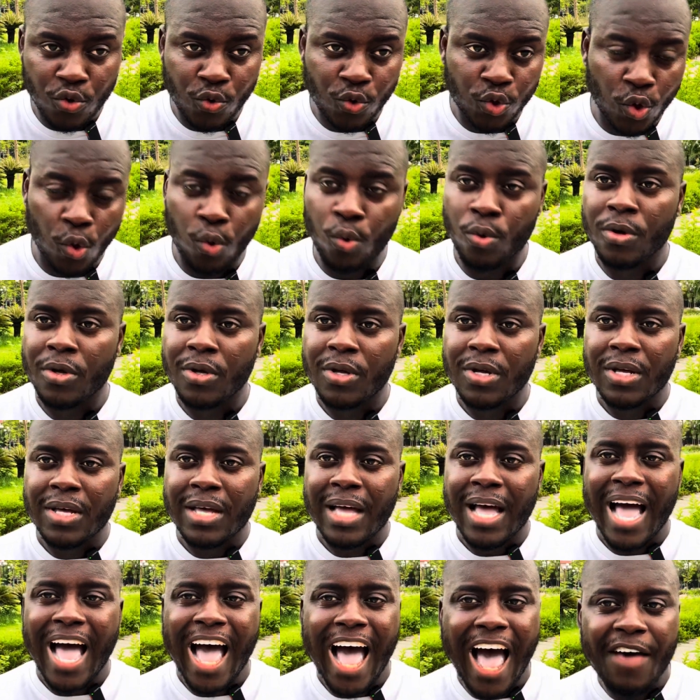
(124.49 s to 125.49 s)
So,
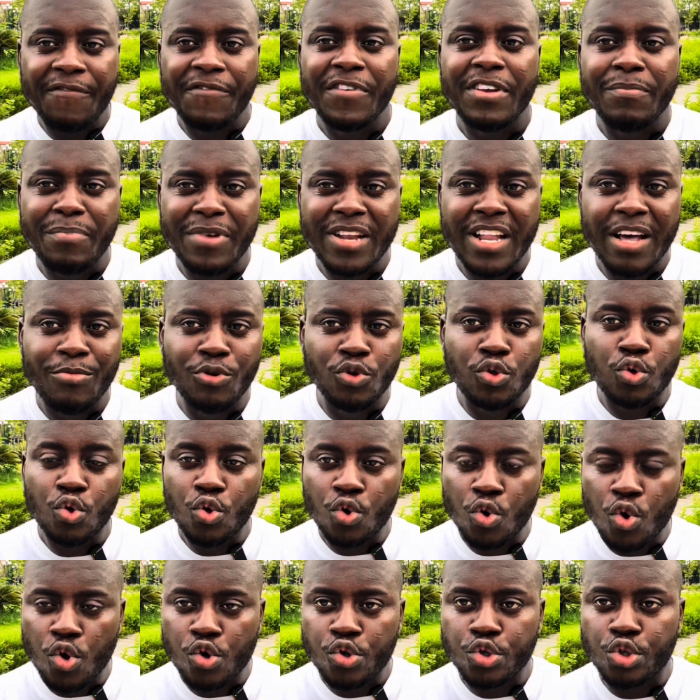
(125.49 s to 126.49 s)
having been able to
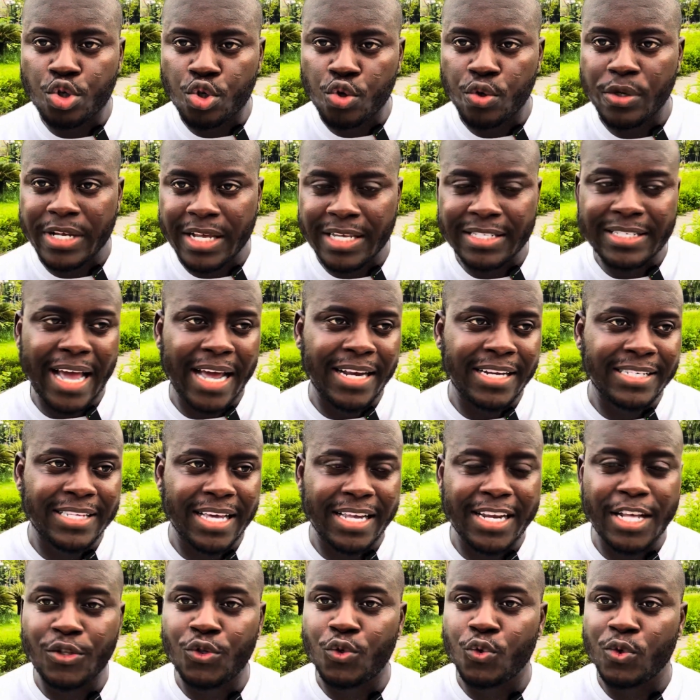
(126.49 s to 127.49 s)
go through this, I
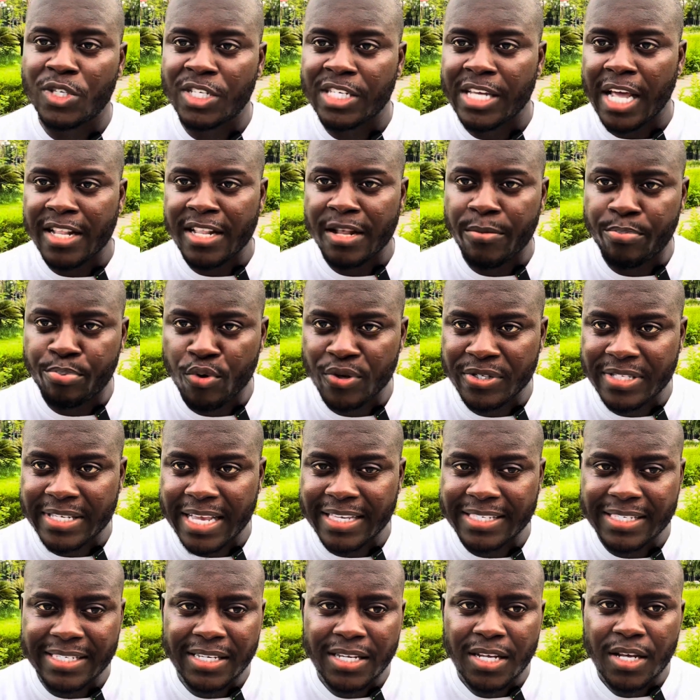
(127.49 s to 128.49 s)
decided to share the
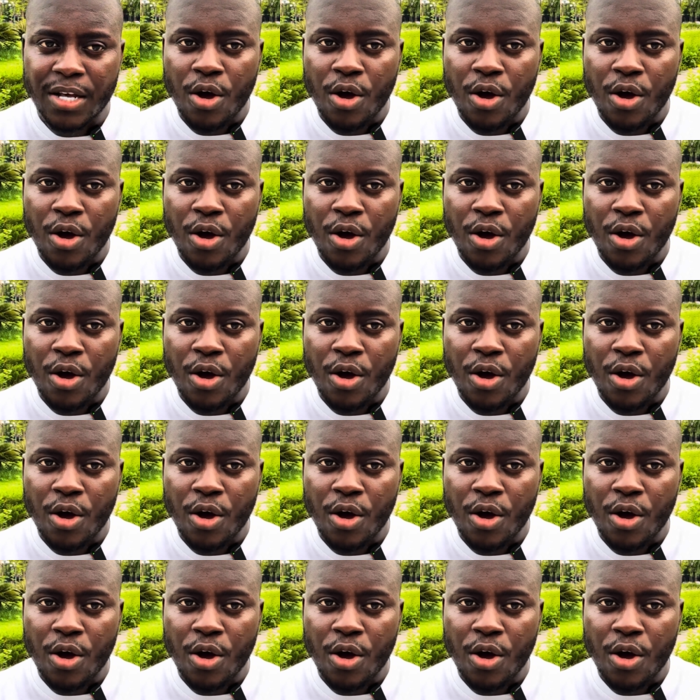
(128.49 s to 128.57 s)
process,